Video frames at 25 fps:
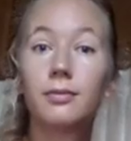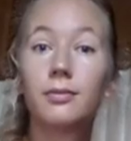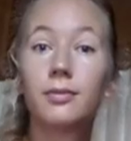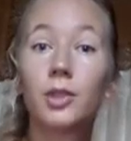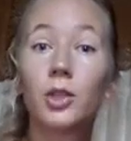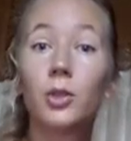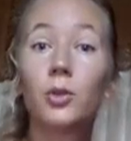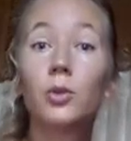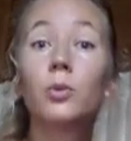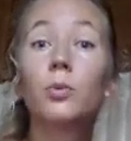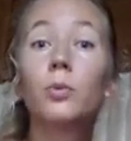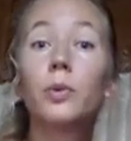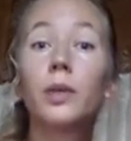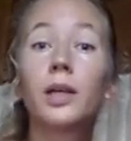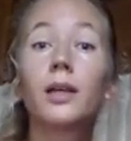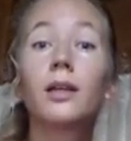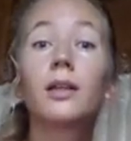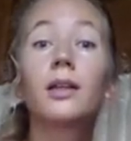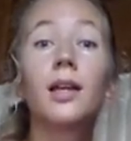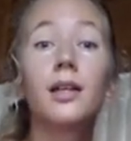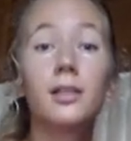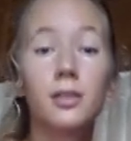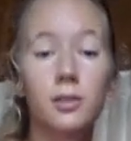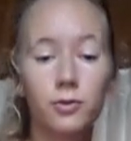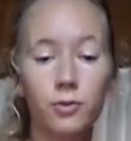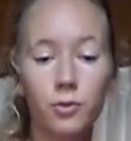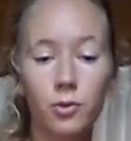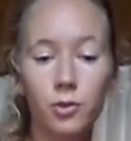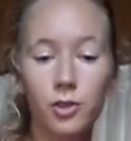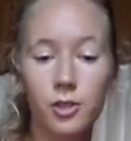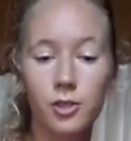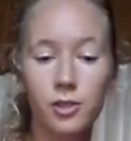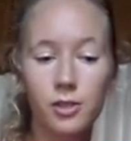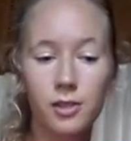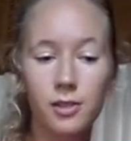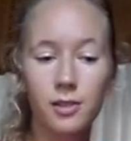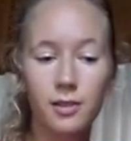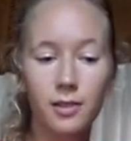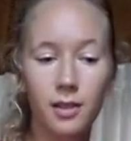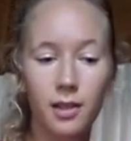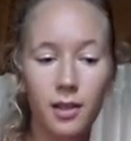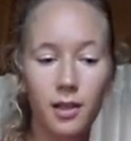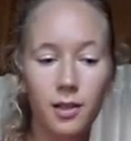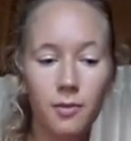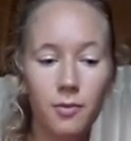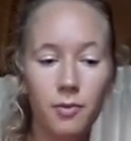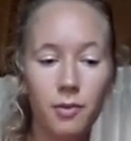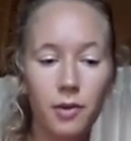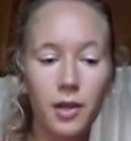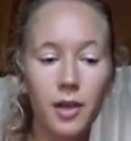you being less fortunate than
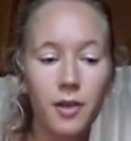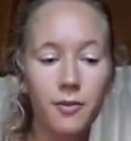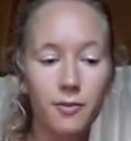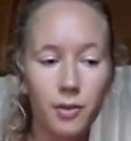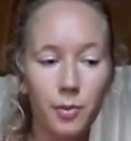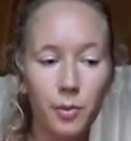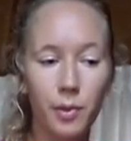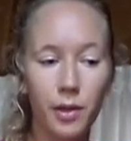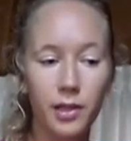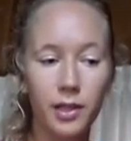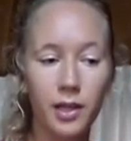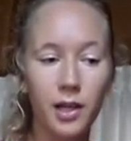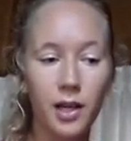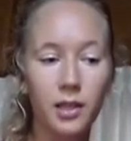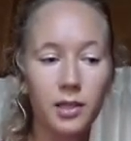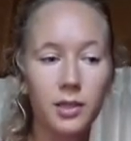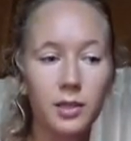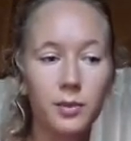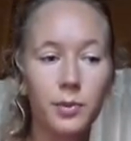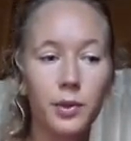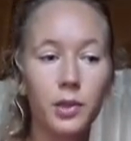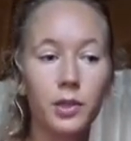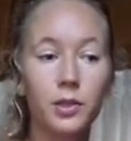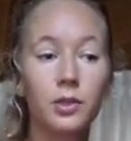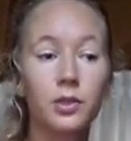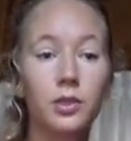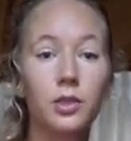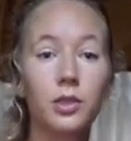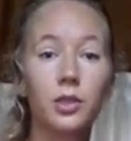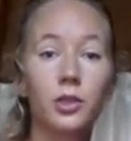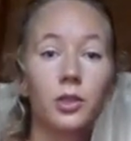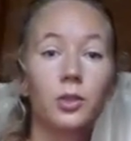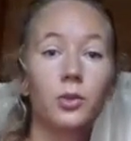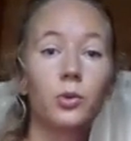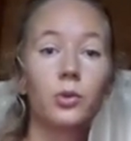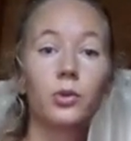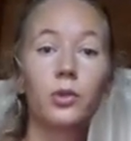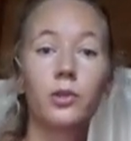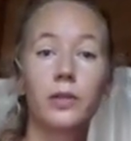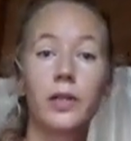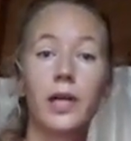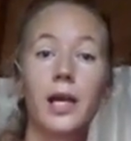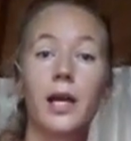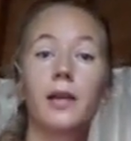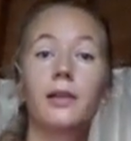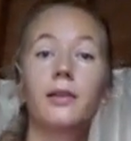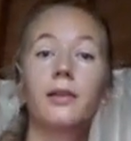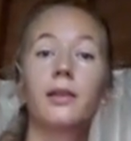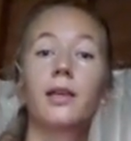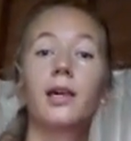everybody else because you
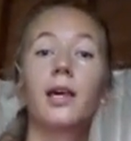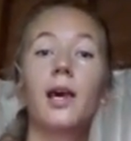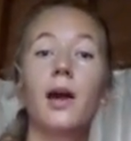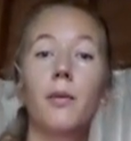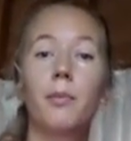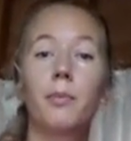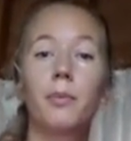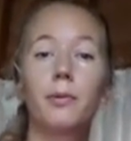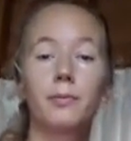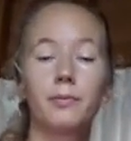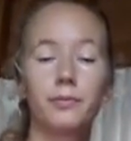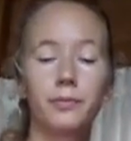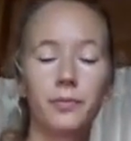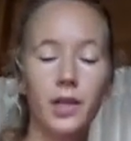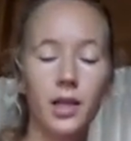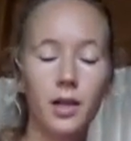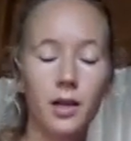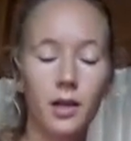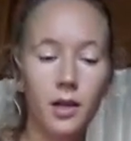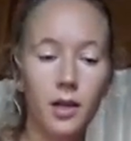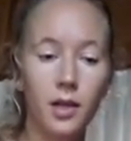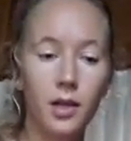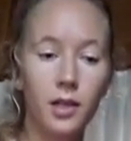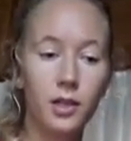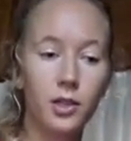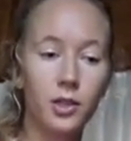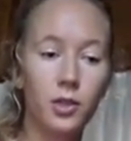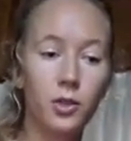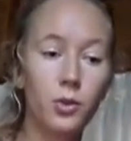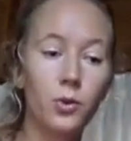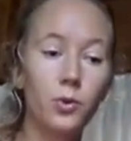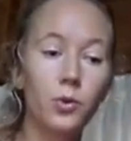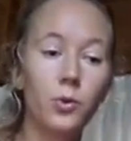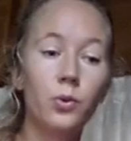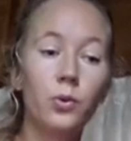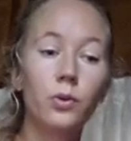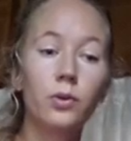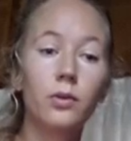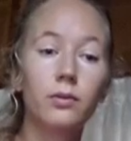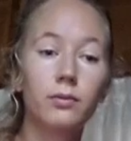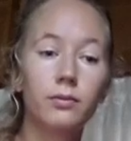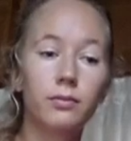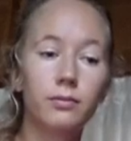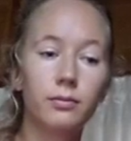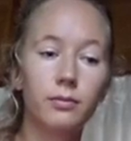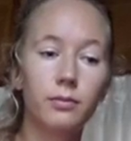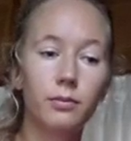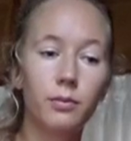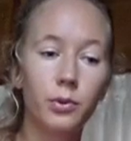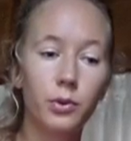create the gap. You
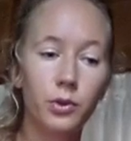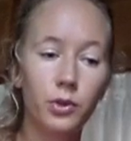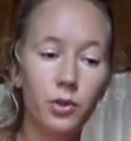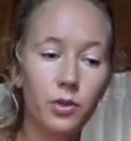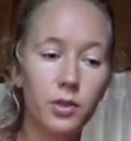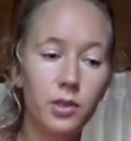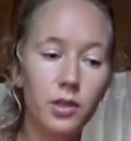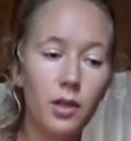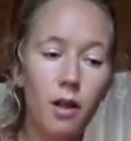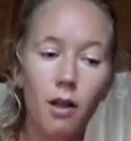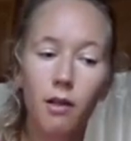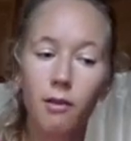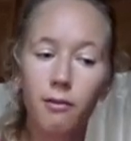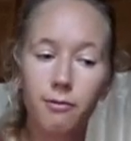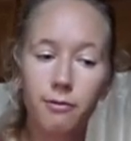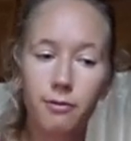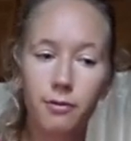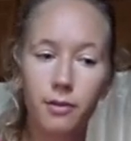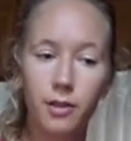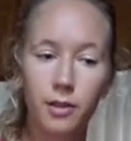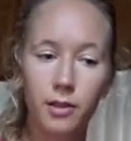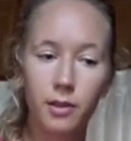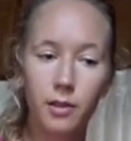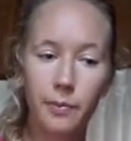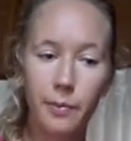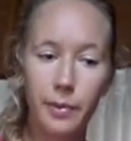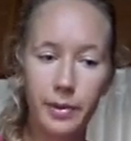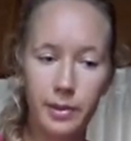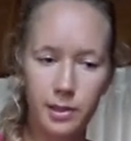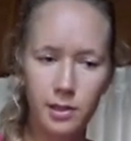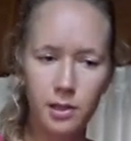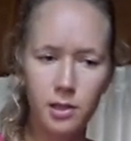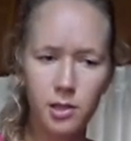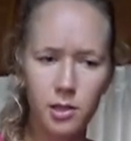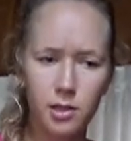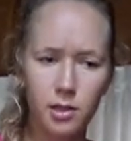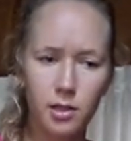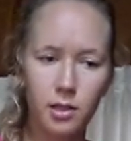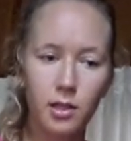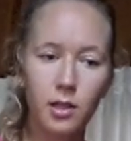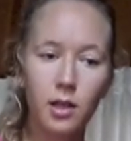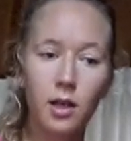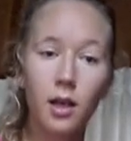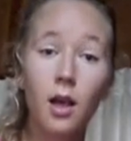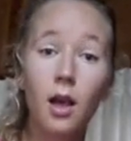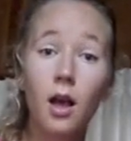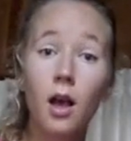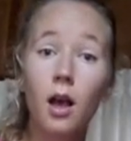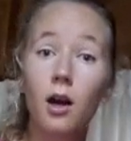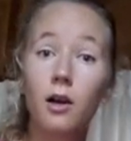put yourself in the position
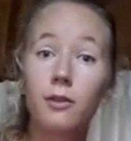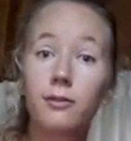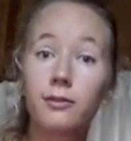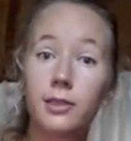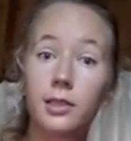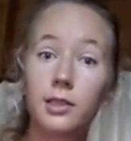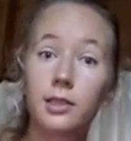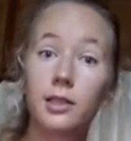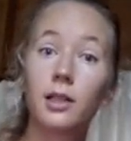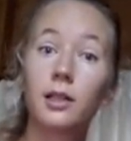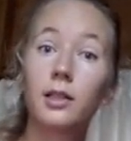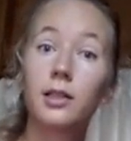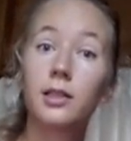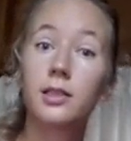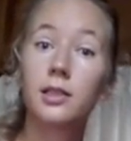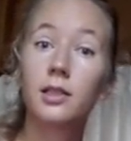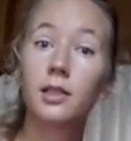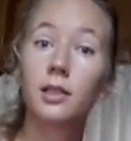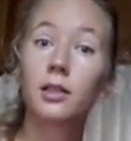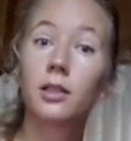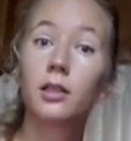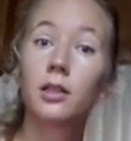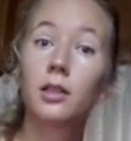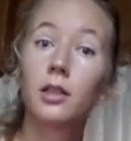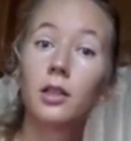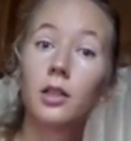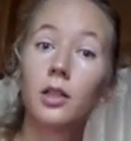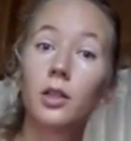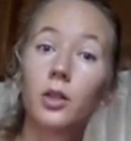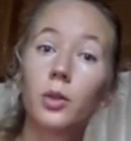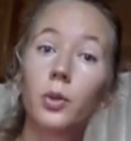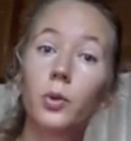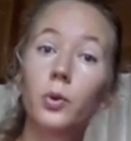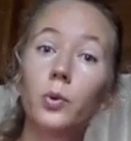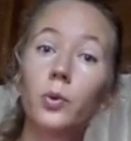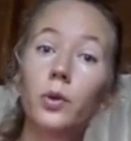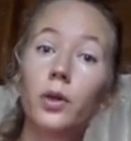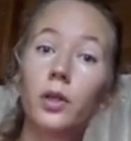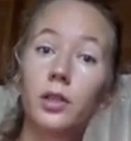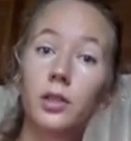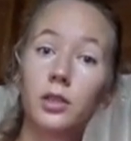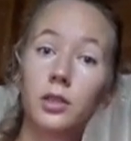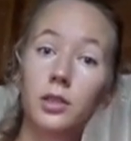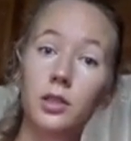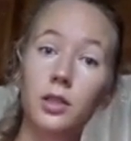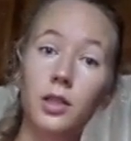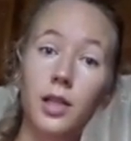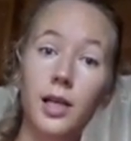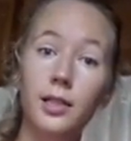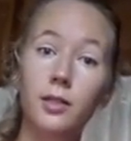of deciding who
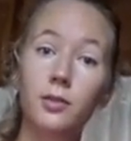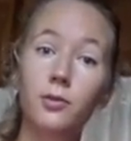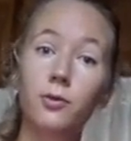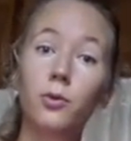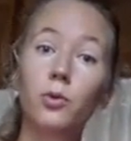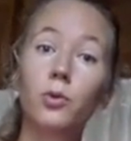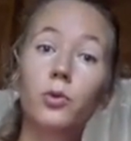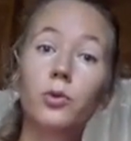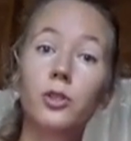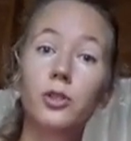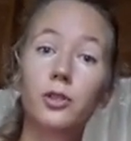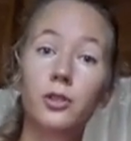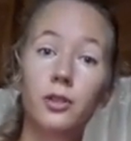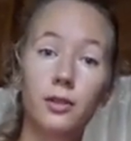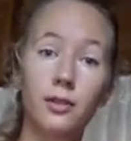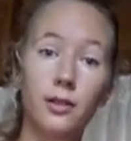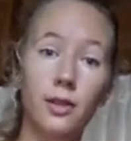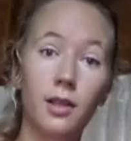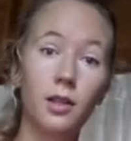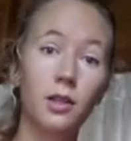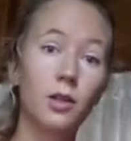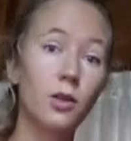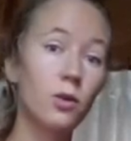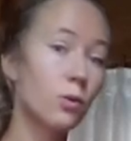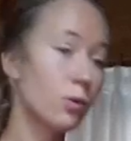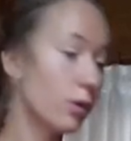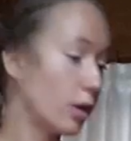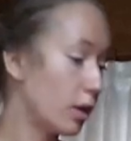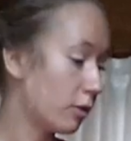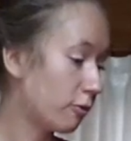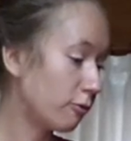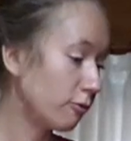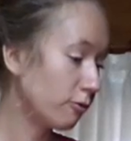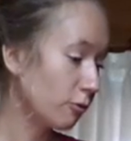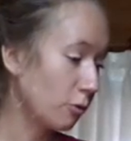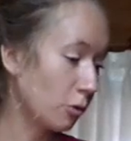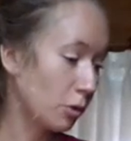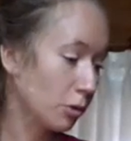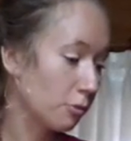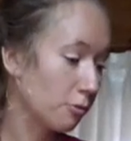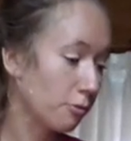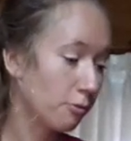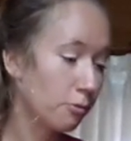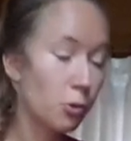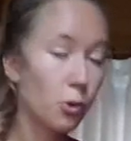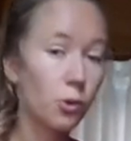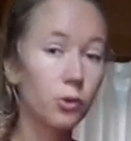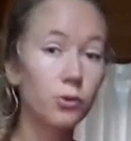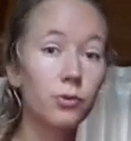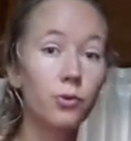is less fortunate than you and what,
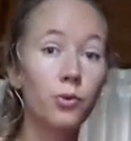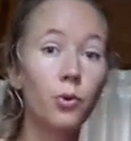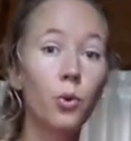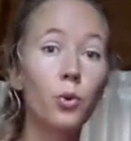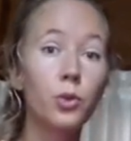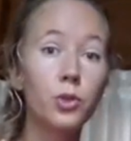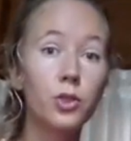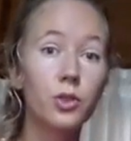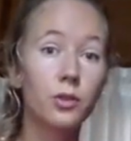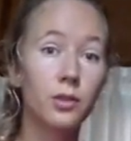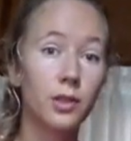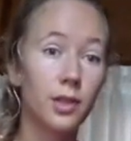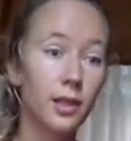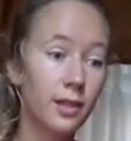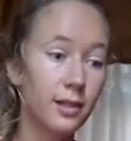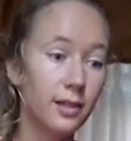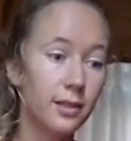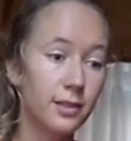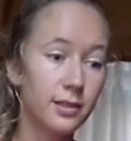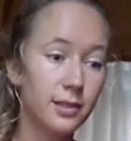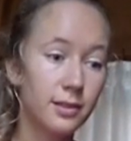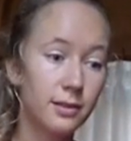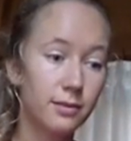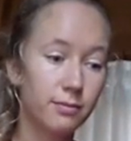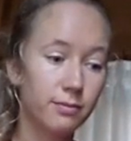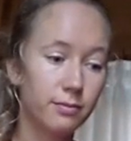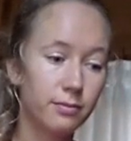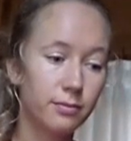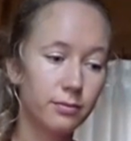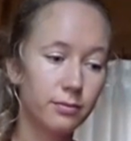what fortune is.